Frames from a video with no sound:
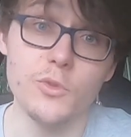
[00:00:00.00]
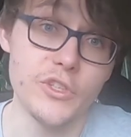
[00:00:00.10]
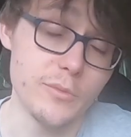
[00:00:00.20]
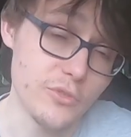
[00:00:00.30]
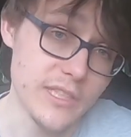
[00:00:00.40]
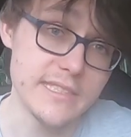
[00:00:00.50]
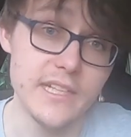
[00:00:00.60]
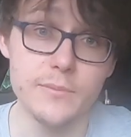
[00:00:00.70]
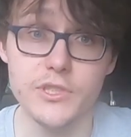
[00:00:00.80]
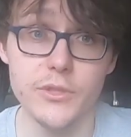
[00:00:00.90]
what you can price it
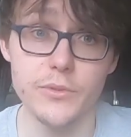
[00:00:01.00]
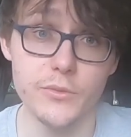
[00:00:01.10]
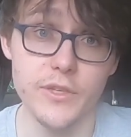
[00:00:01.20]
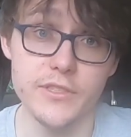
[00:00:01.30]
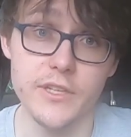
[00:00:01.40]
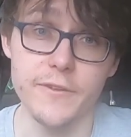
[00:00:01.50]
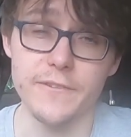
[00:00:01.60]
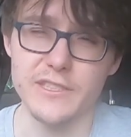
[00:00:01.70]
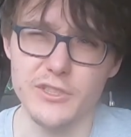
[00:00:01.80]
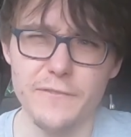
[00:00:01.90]
up to and all those kind of
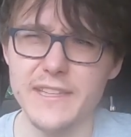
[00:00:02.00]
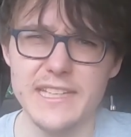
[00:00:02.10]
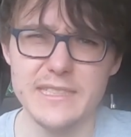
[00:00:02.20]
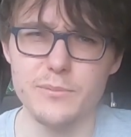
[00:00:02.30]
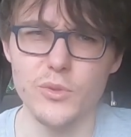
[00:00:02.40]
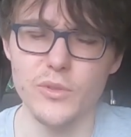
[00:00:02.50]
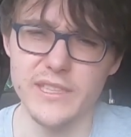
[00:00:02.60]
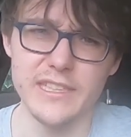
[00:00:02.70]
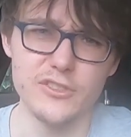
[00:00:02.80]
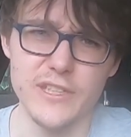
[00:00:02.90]
things. So I think that's important
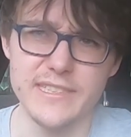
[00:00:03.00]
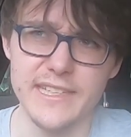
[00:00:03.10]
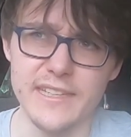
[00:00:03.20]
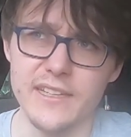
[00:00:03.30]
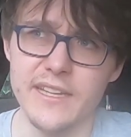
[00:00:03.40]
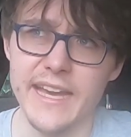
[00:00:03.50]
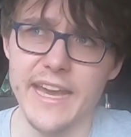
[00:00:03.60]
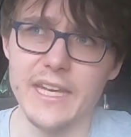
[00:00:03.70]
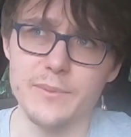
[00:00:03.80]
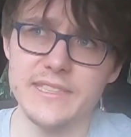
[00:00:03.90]
and interesting,
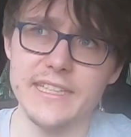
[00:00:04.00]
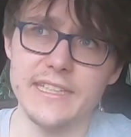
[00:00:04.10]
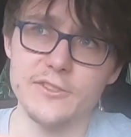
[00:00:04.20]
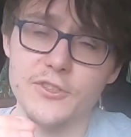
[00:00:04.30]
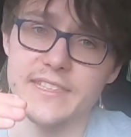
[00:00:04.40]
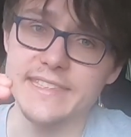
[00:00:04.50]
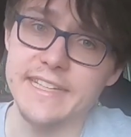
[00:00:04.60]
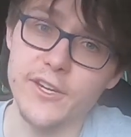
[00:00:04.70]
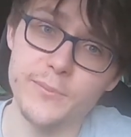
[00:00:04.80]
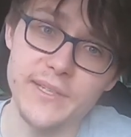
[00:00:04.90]
and particularly trying to get it up